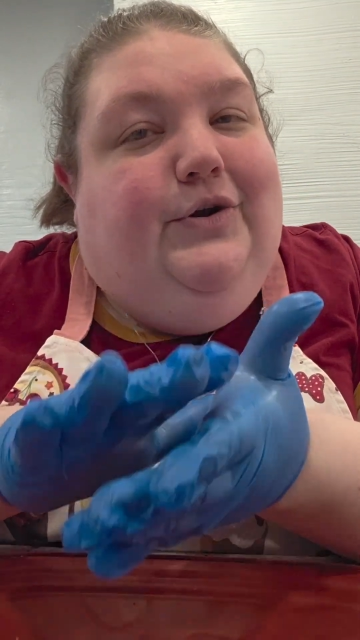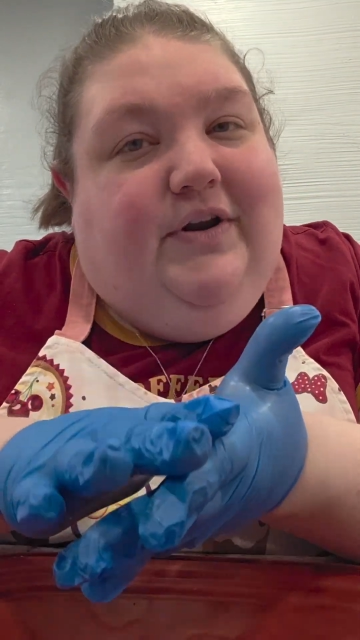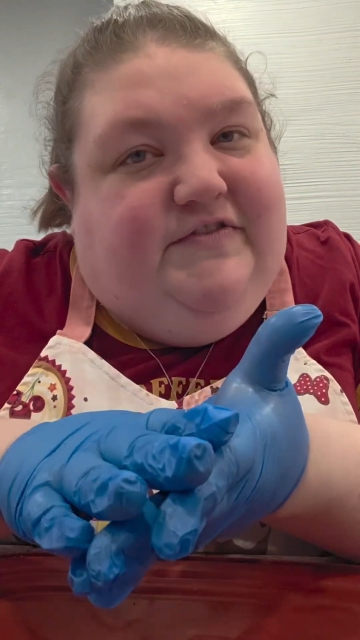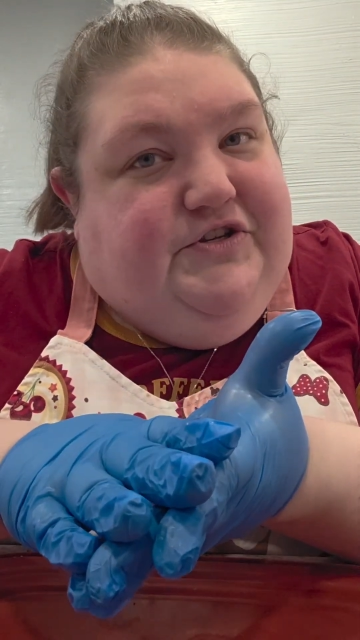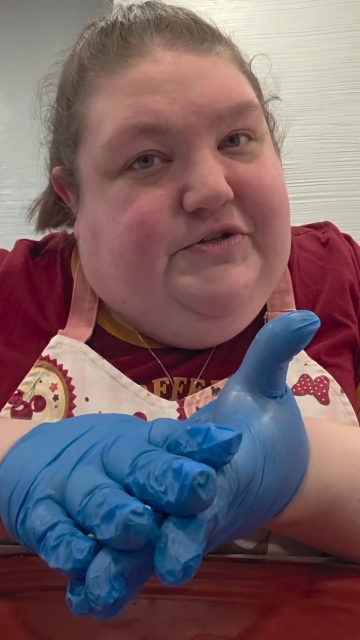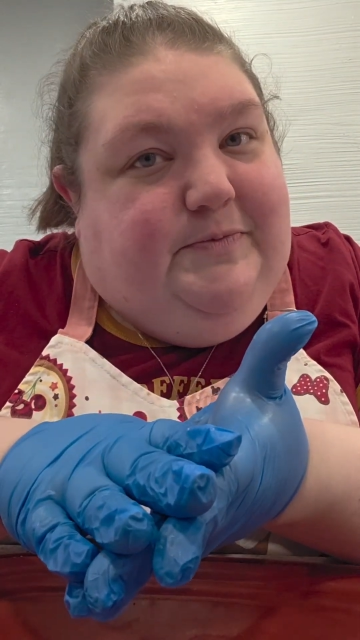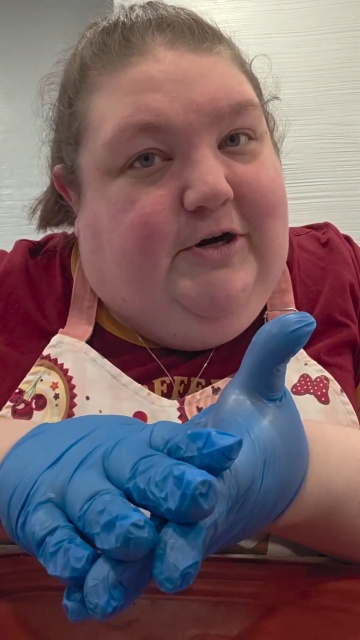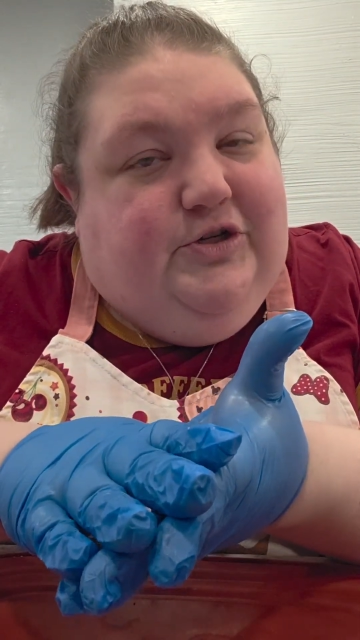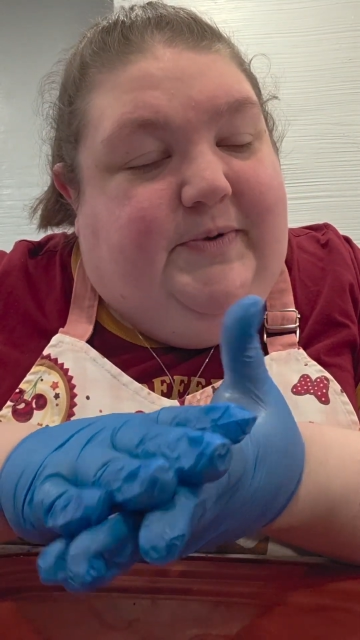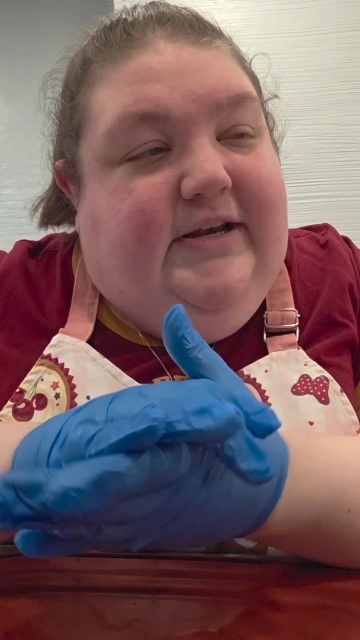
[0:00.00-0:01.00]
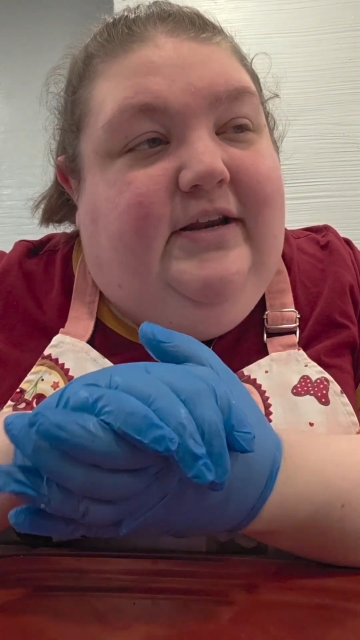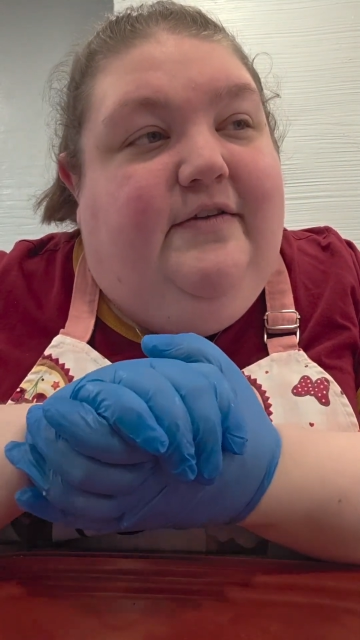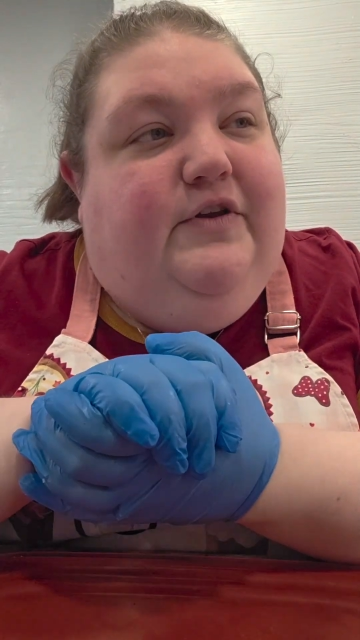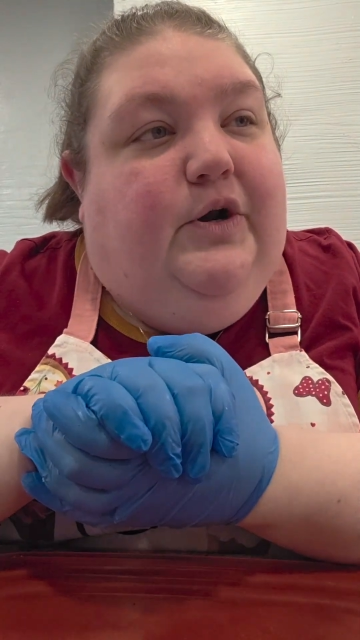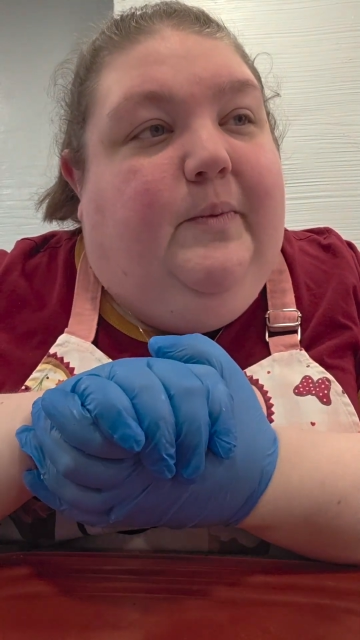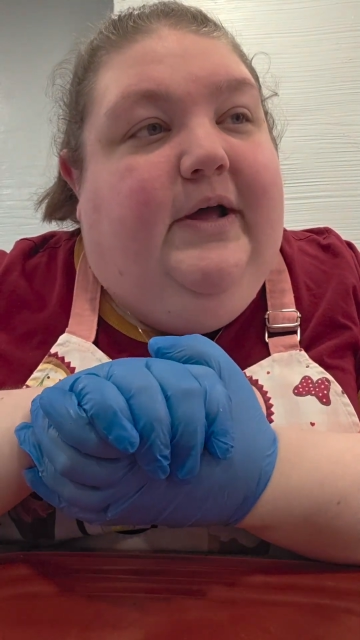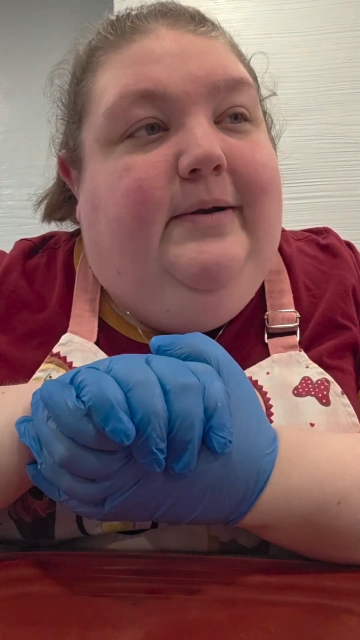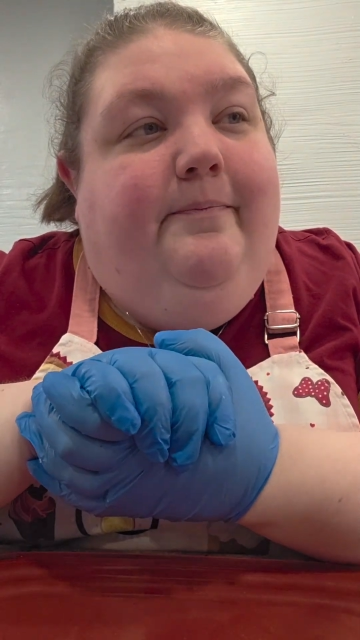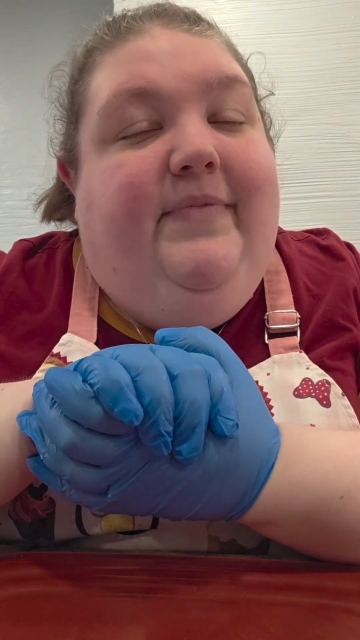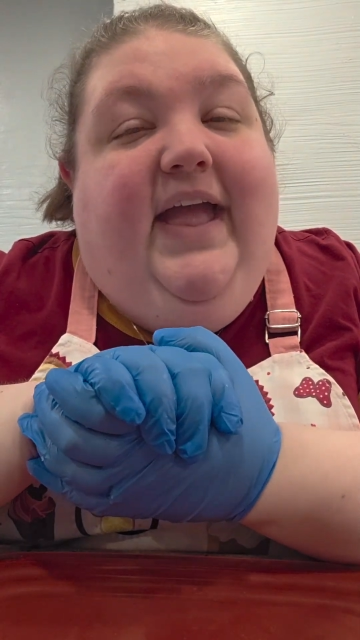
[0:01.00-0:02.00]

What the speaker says: don't have to use parchment if you don't want.